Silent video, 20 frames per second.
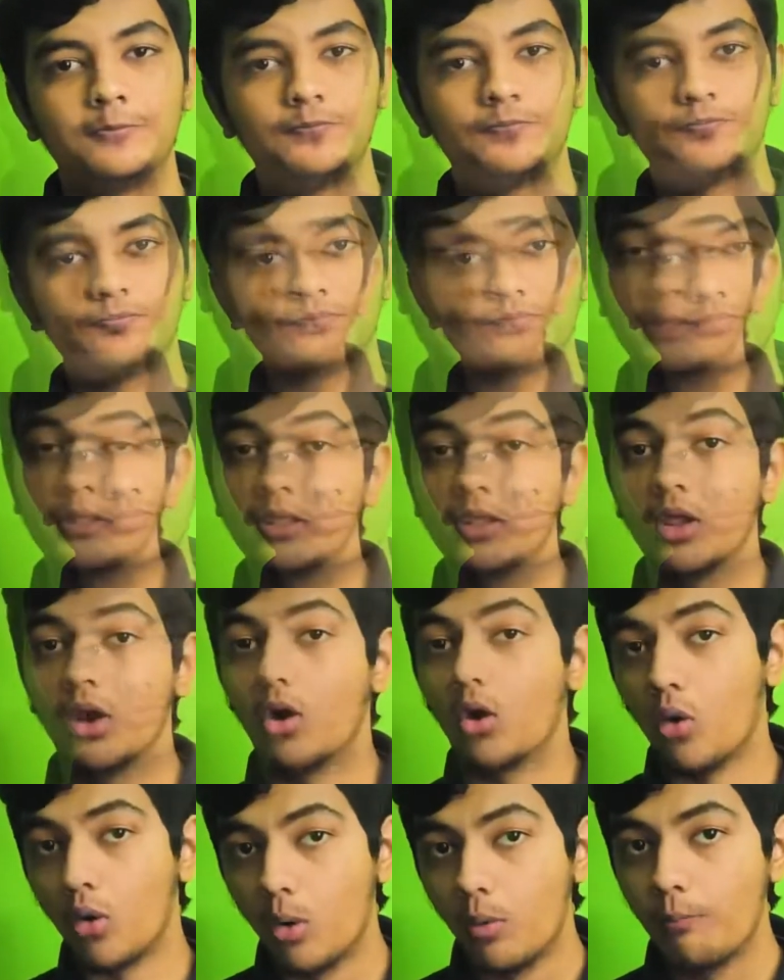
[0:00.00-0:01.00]
Apple
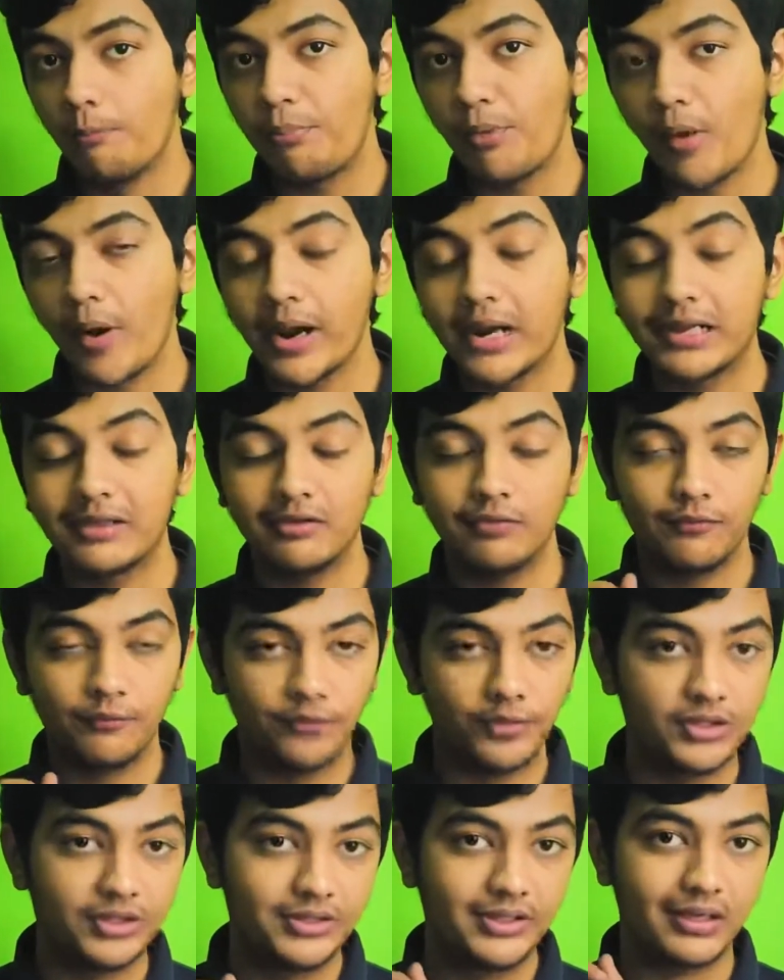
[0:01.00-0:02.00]
HomePod
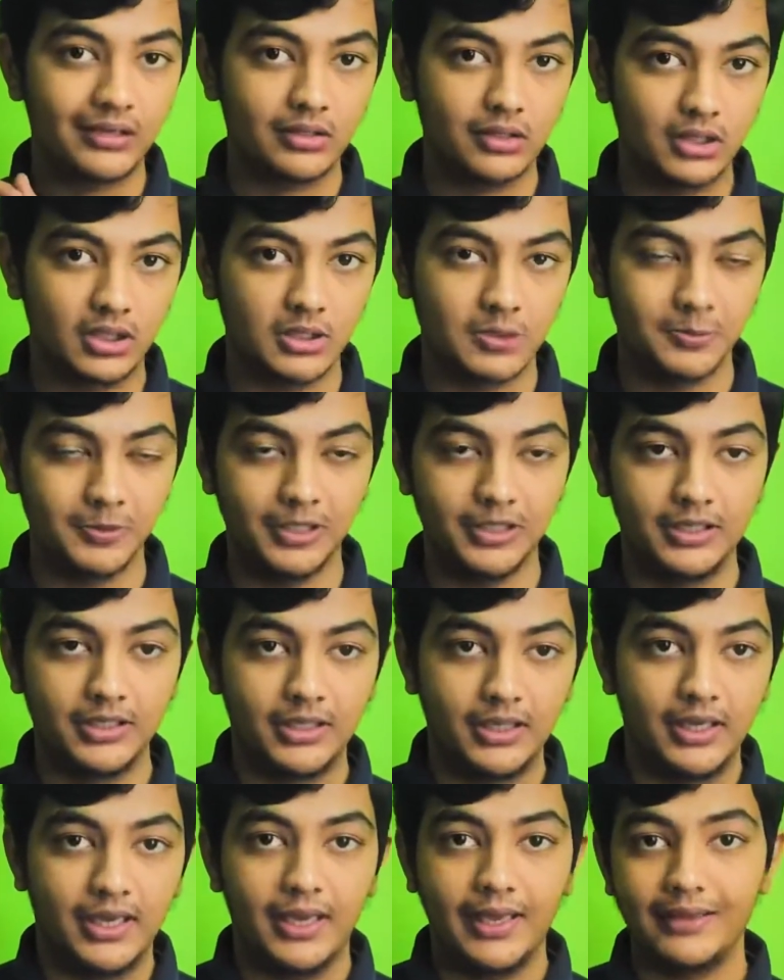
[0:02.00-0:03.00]
with the display,
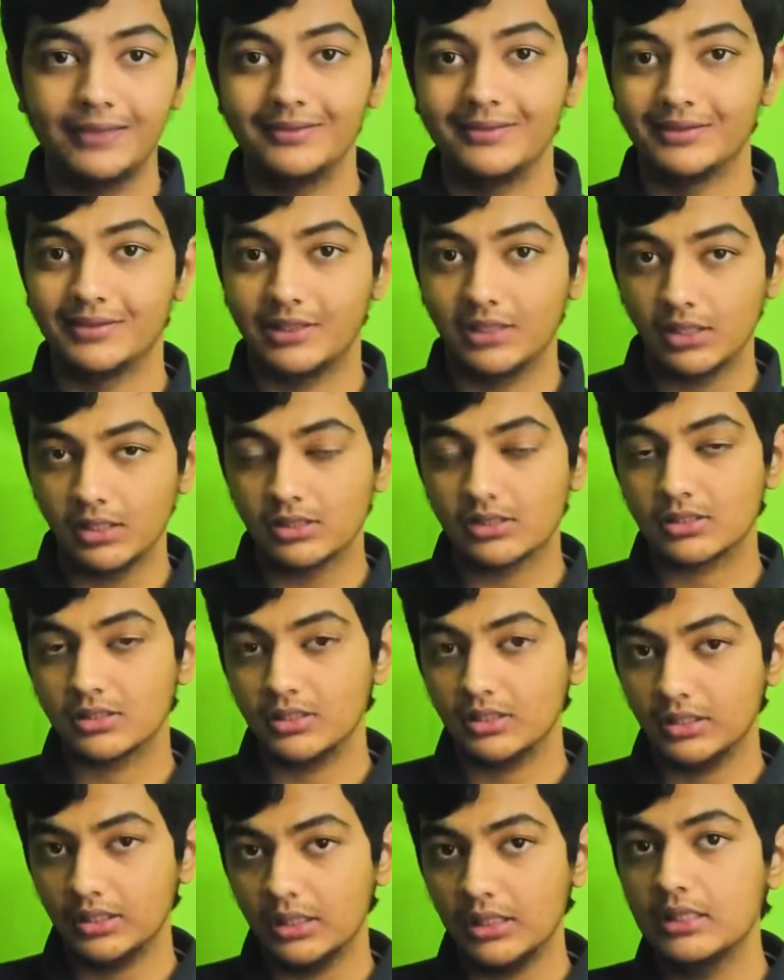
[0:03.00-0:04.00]
and this
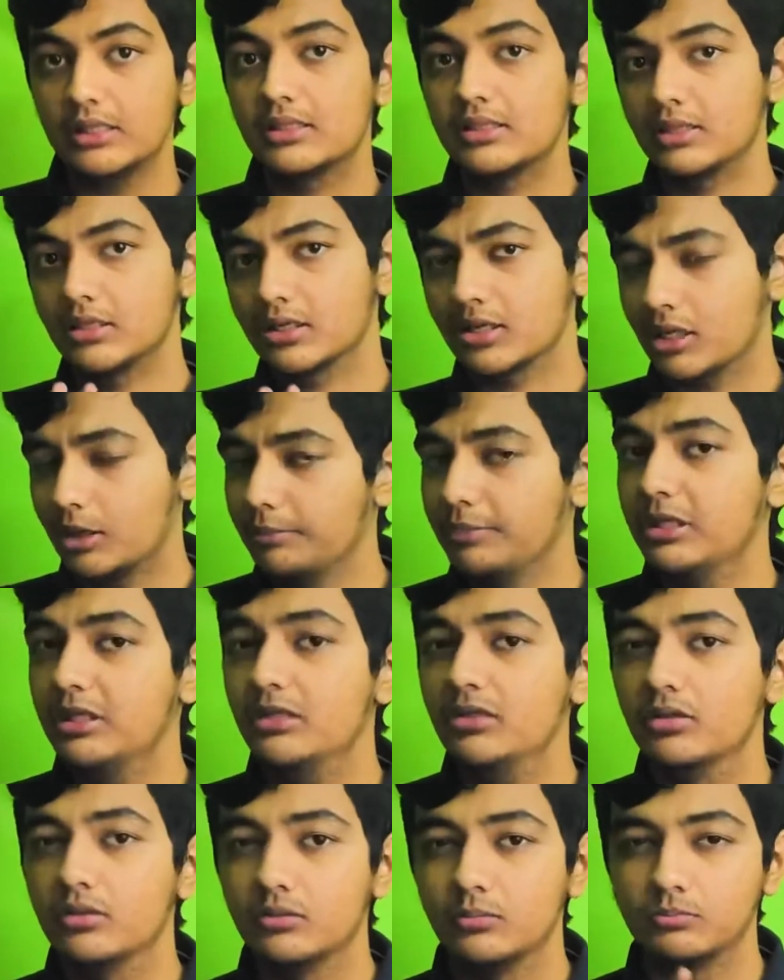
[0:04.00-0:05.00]
is
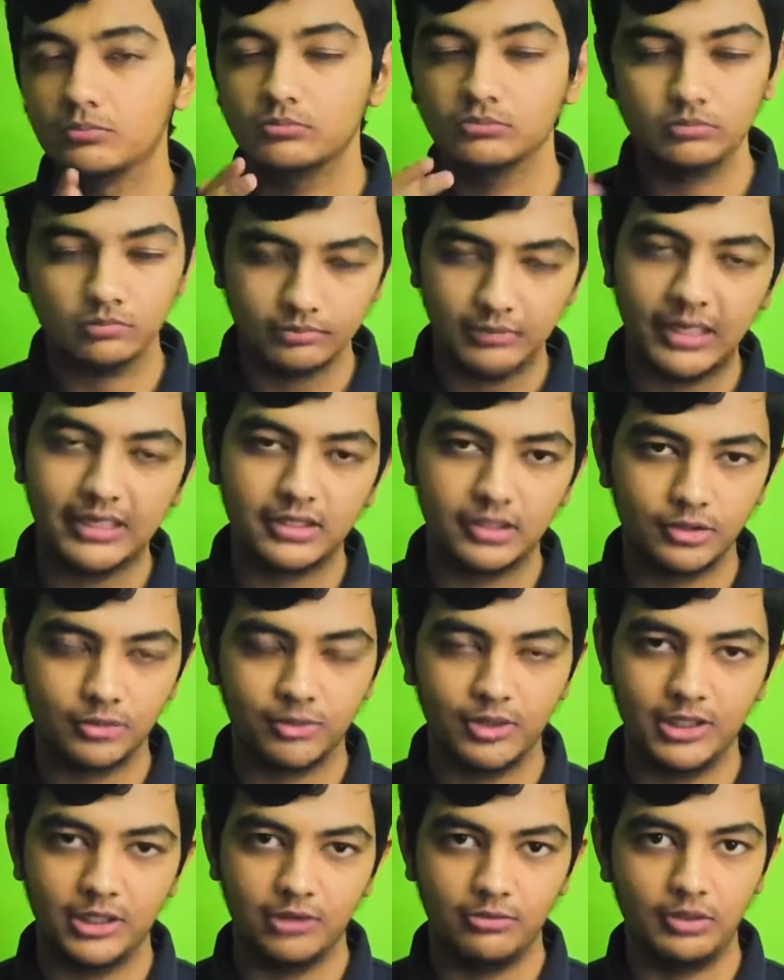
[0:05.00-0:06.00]
coming by the
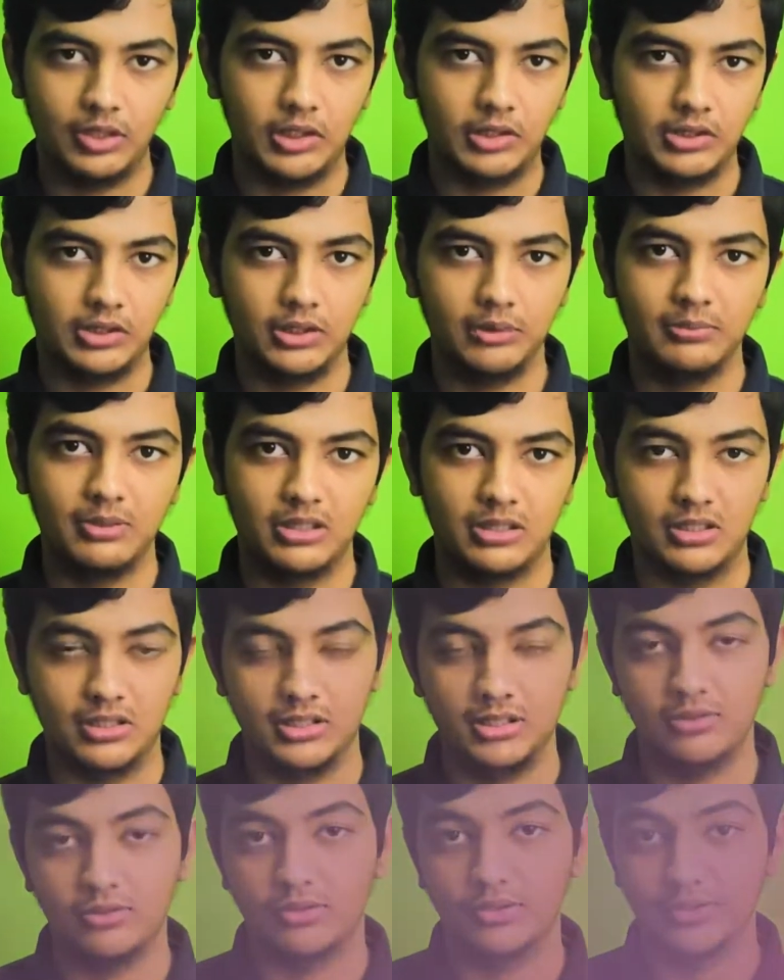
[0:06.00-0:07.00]
2023
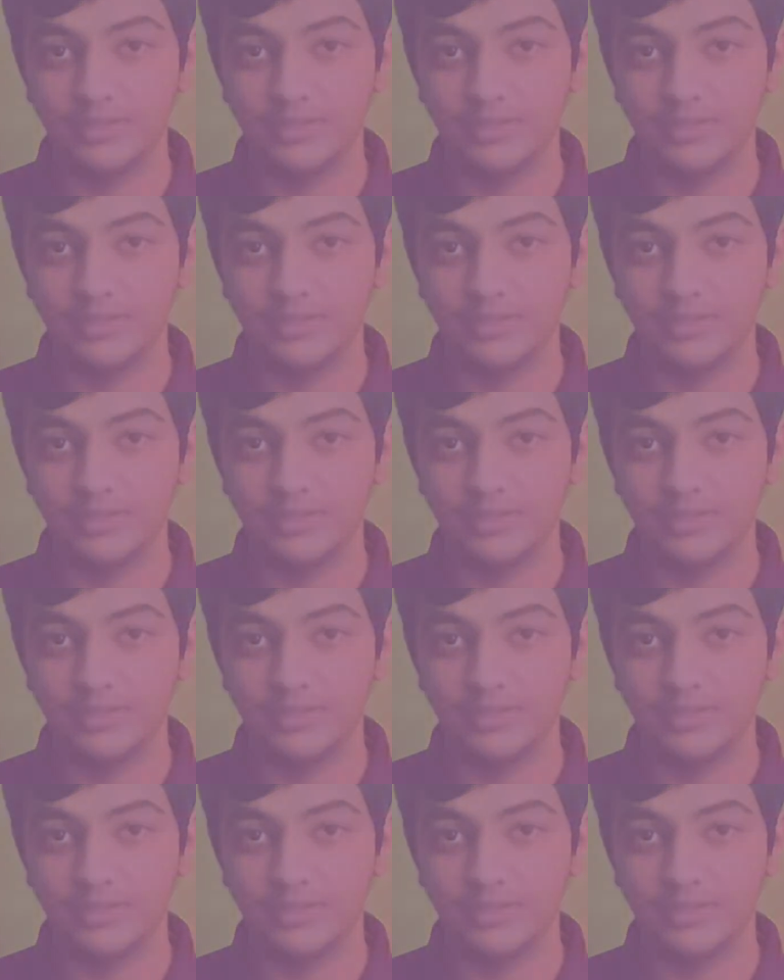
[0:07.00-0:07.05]
basically on